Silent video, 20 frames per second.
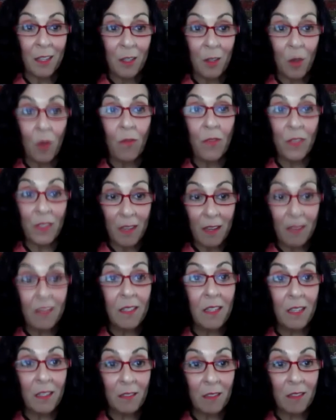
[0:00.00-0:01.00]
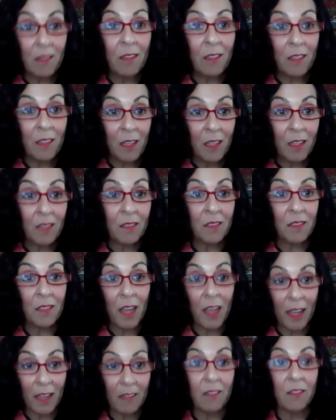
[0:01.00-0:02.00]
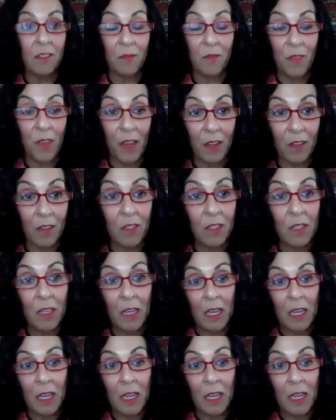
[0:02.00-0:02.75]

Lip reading: COVID-19 has had an effect.